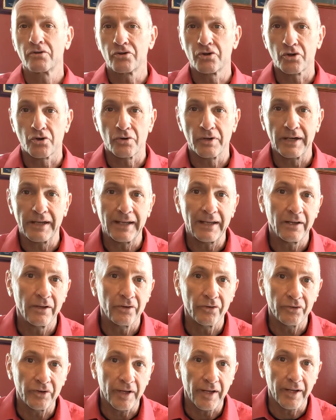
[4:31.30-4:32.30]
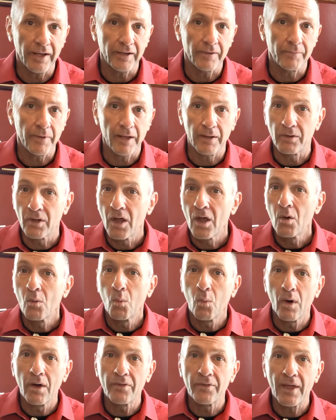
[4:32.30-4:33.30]
journey in his day, and
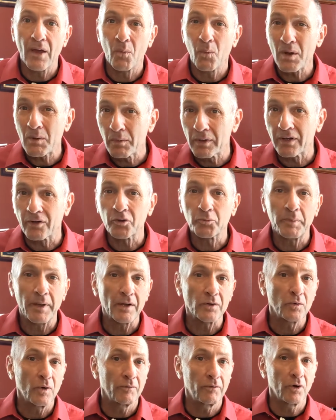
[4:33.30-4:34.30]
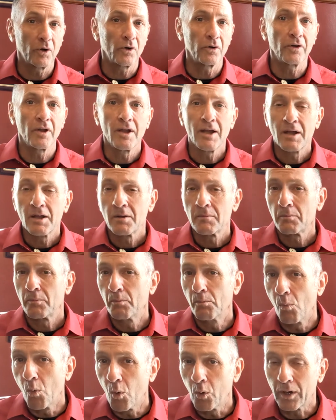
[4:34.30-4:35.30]
one that we would expect to have heard
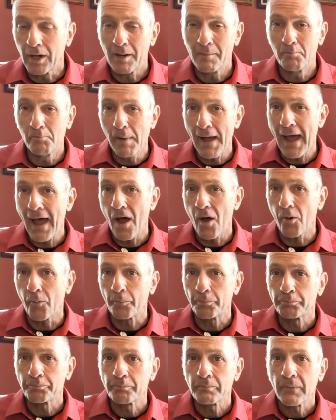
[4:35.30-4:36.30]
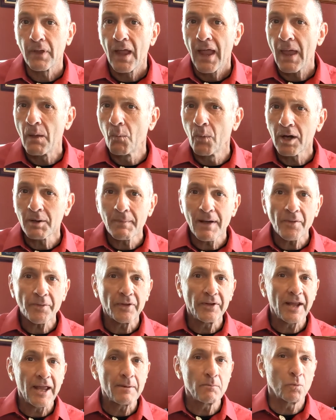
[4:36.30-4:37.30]
more about. And what about
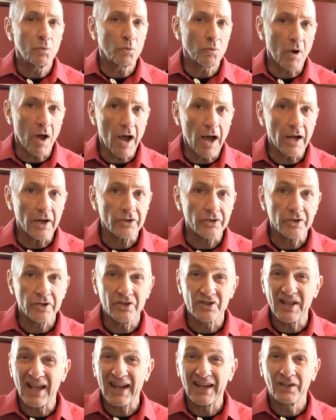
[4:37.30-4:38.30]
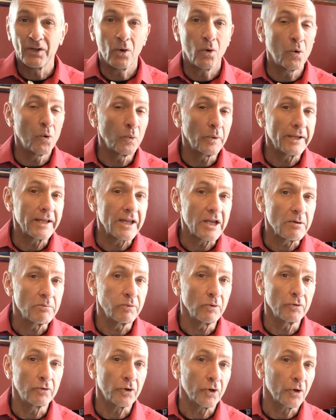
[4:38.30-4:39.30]
the name Rosh? Is that an old
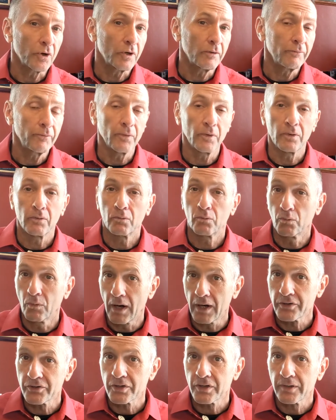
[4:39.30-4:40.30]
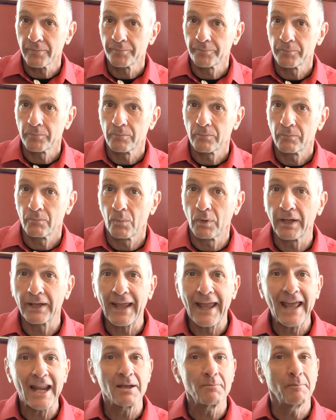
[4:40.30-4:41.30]
Hebrew term for Russia? Well,
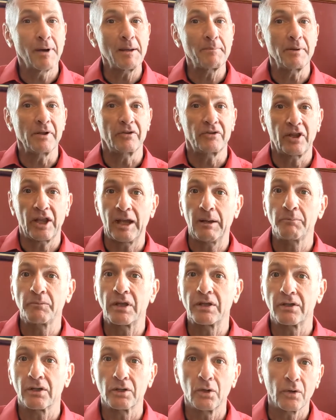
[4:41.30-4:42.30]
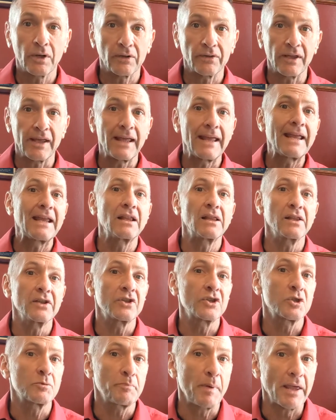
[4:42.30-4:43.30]
again, it might be tempting to look at the
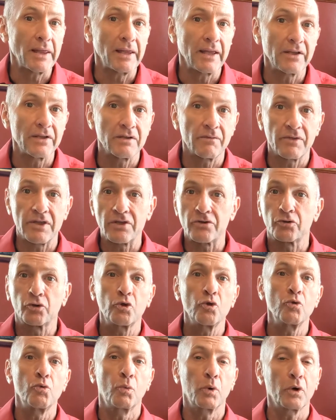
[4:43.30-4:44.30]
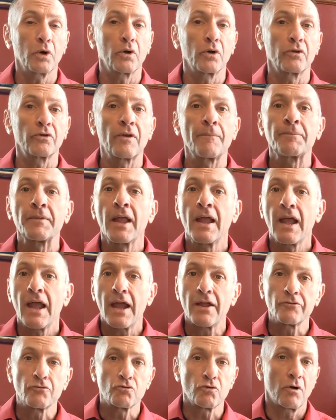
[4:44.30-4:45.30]
English spellings of these 2 words
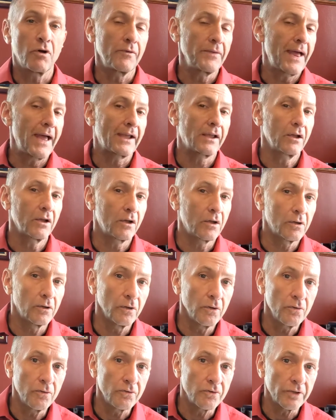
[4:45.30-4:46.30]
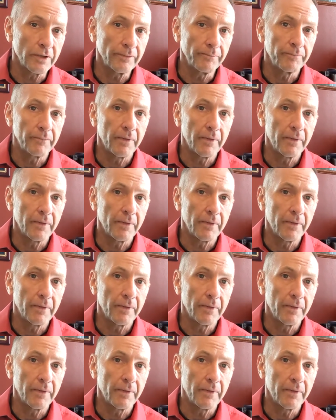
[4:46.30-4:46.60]
and draw that conclusion.